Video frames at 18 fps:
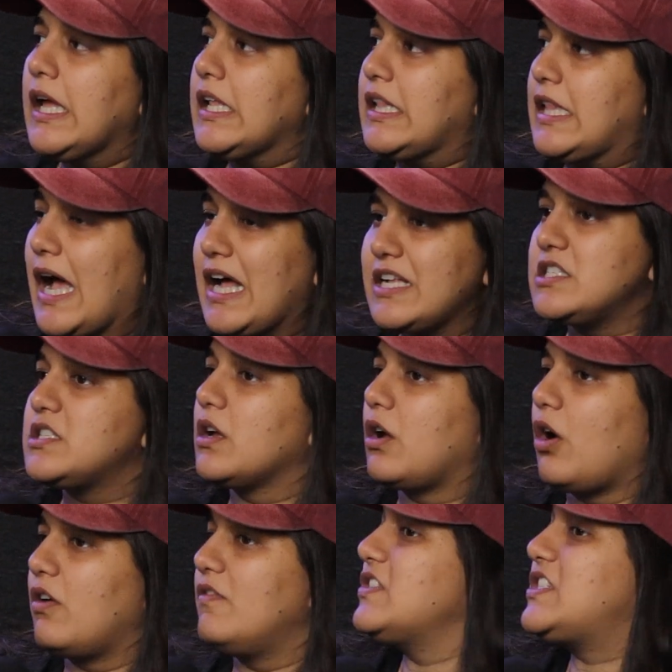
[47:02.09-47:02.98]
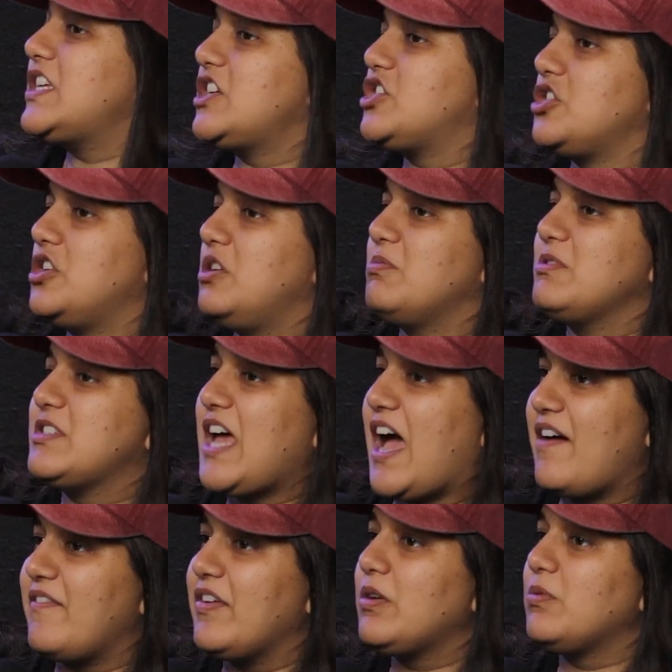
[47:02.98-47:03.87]
That's the conversation he was
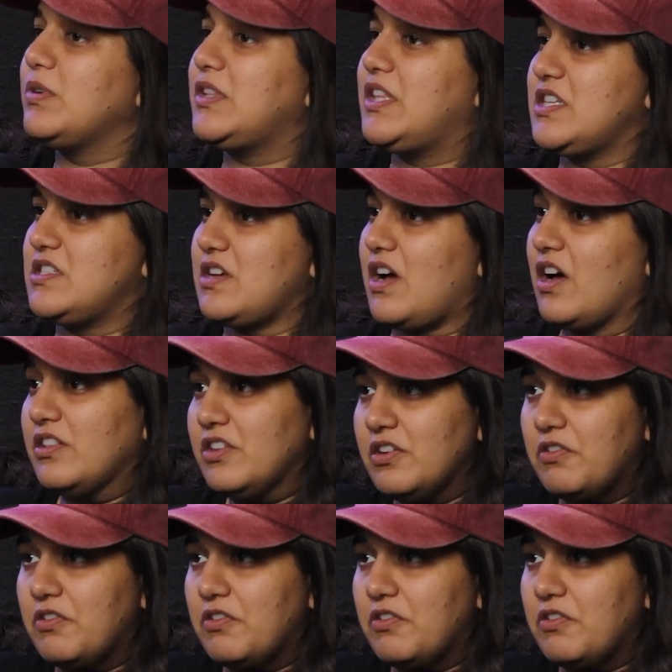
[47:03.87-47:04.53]
having with his other